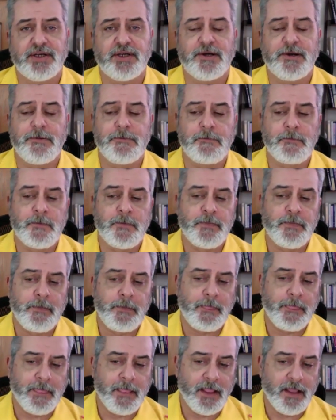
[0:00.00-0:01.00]
I
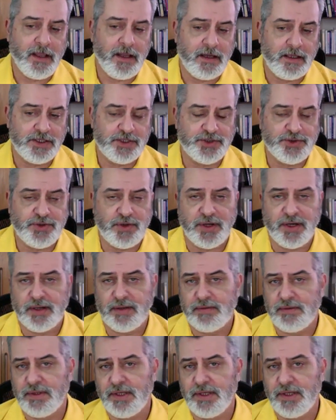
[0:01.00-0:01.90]
started